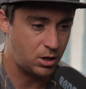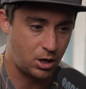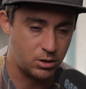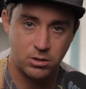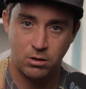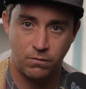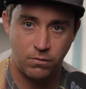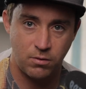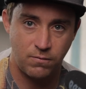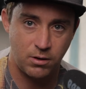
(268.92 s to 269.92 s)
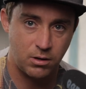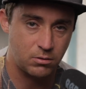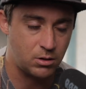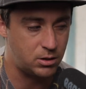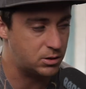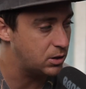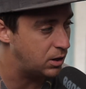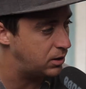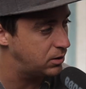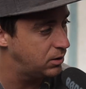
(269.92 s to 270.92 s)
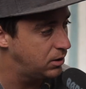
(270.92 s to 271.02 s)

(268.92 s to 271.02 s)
So for the video content,